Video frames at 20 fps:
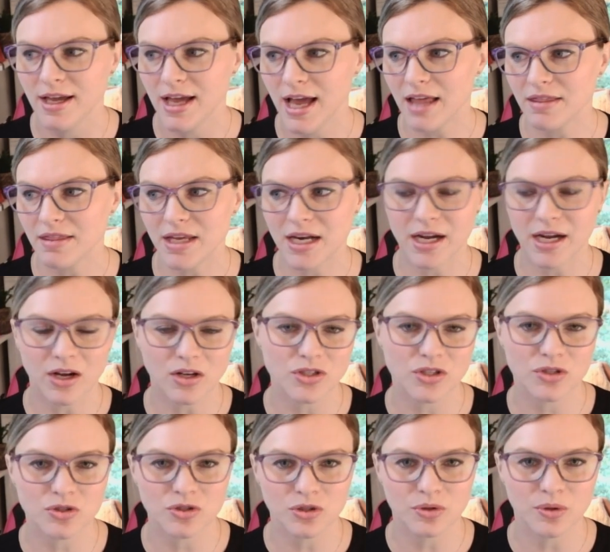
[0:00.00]
And then I
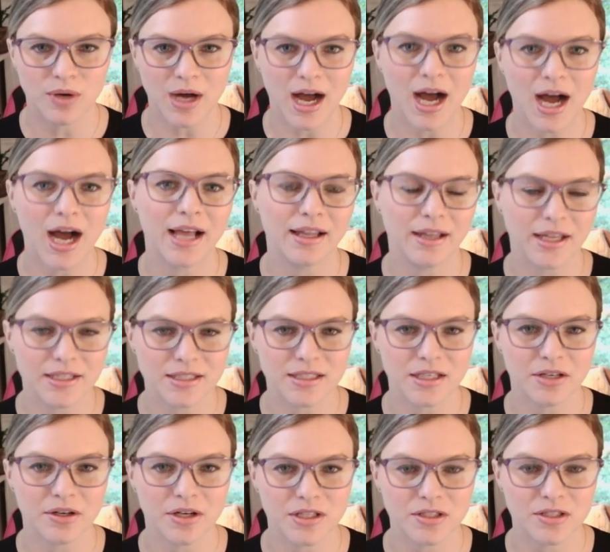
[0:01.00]
also do a highlight
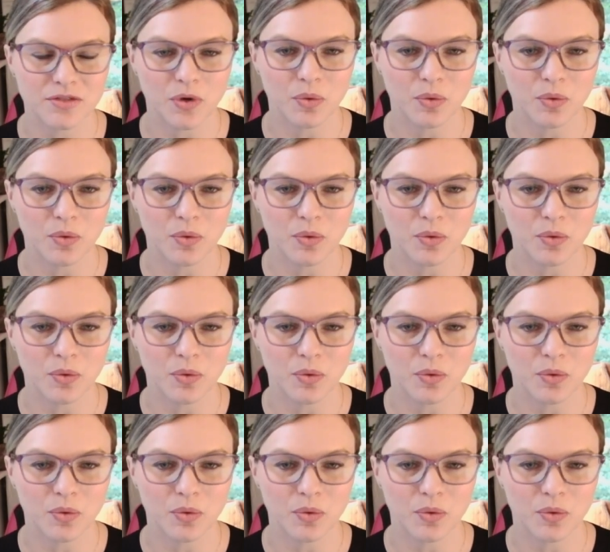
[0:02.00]
series for